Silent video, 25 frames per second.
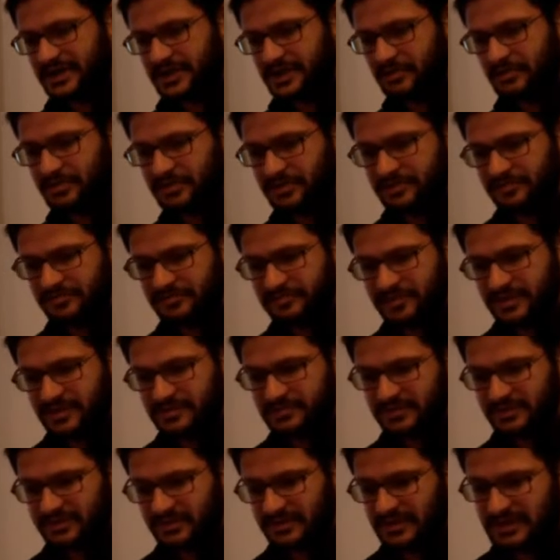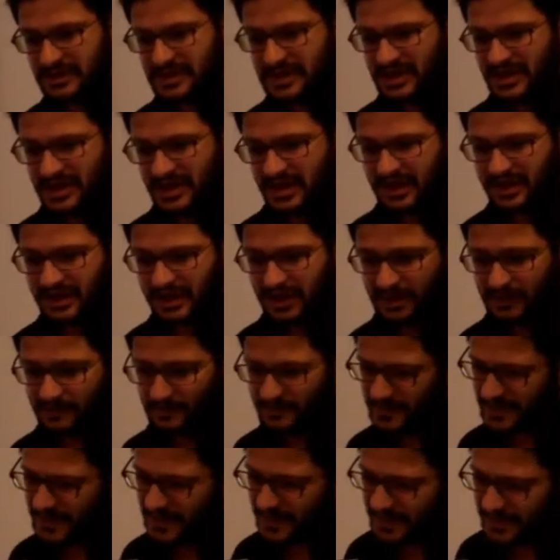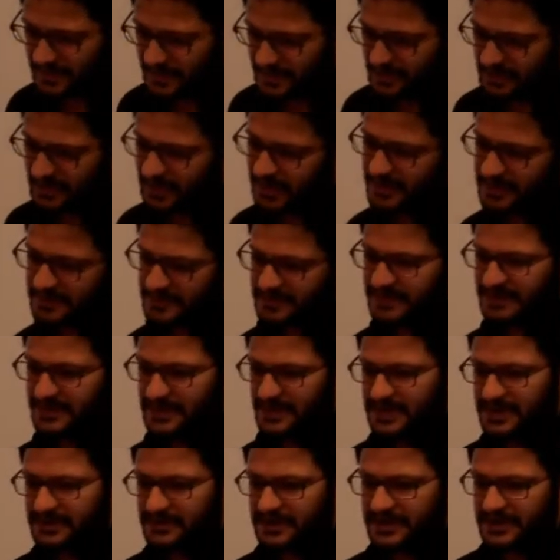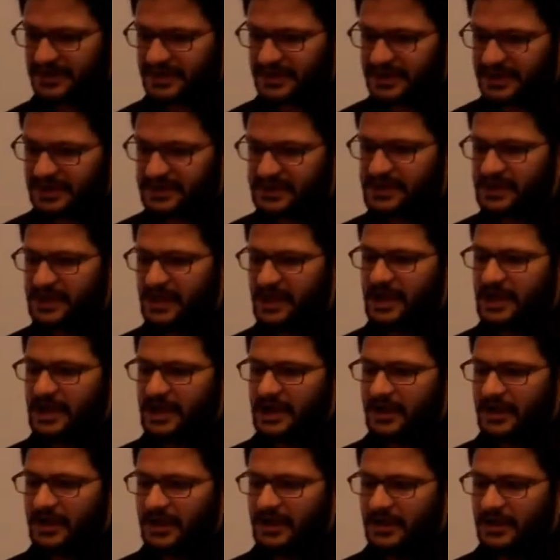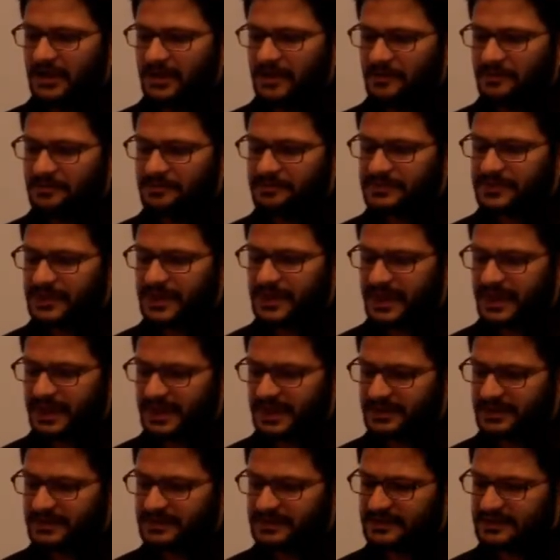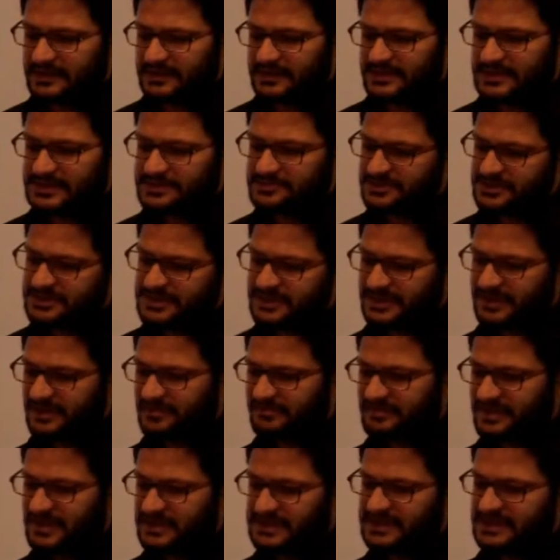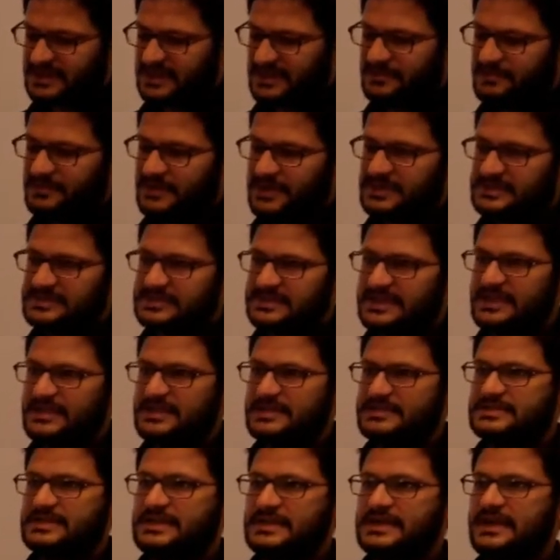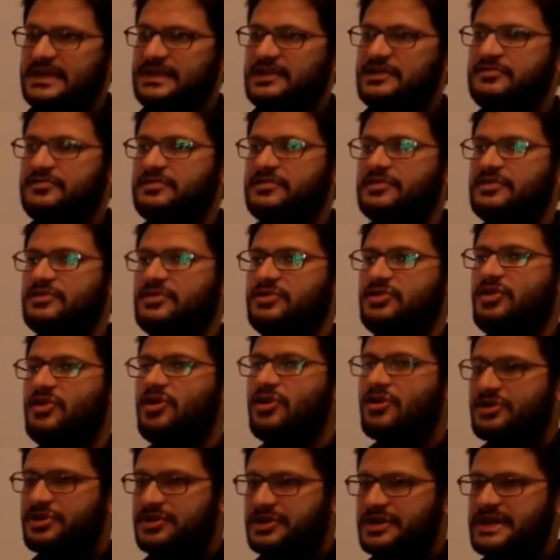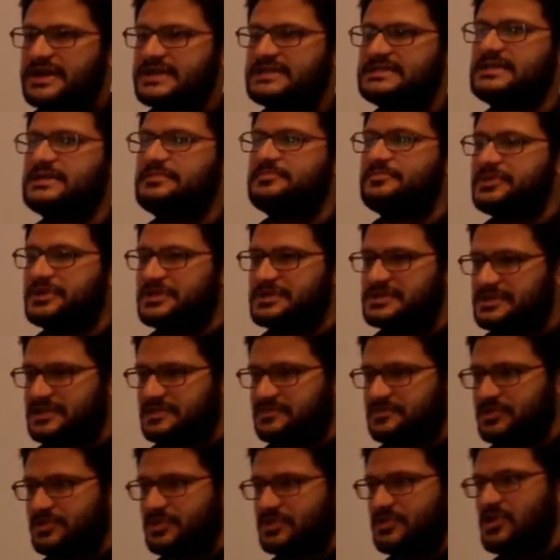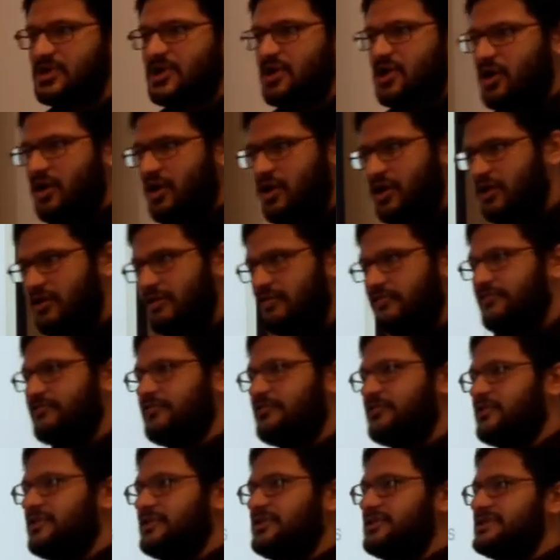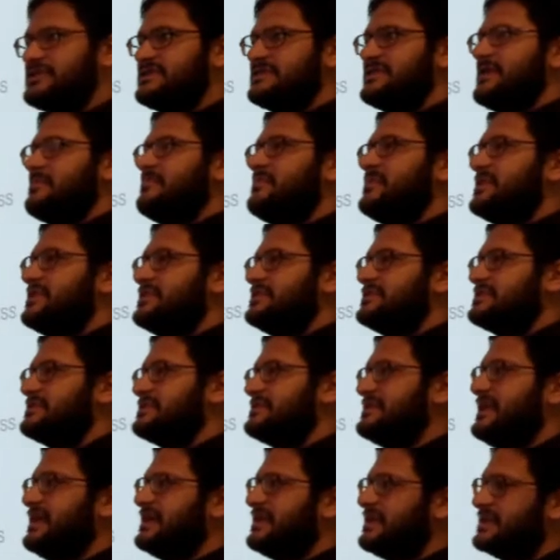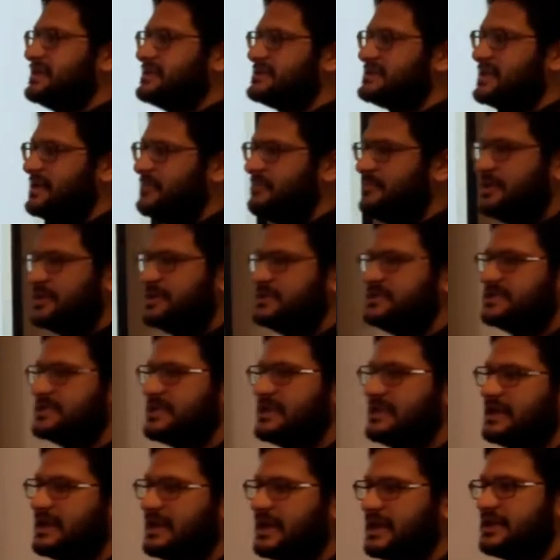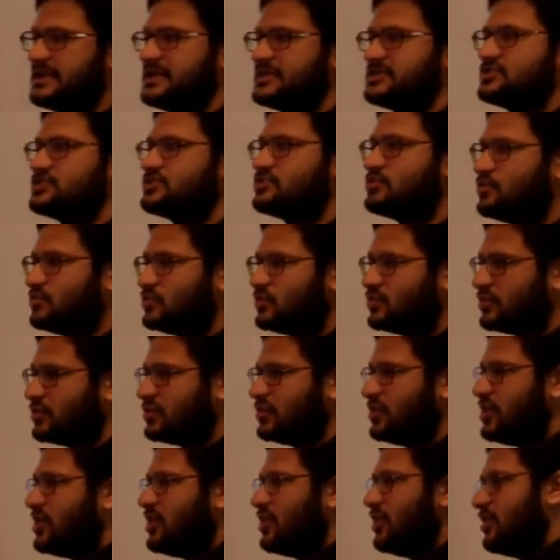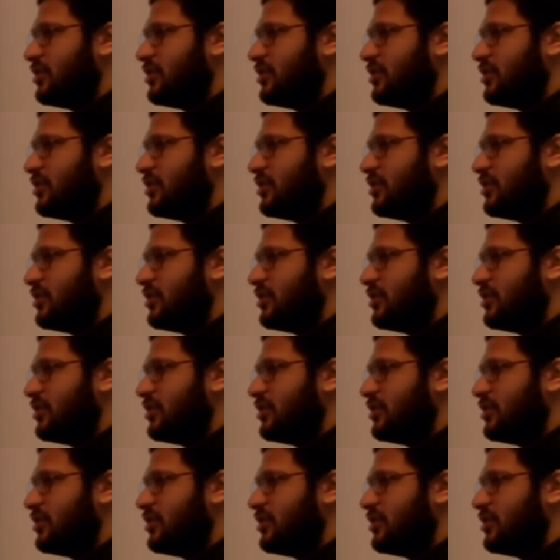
a number of people, Agamben, Hart and Negri again. And dispositive basically means that it's a kind of an organizing principle of an assemblage. Take an assemblage like a school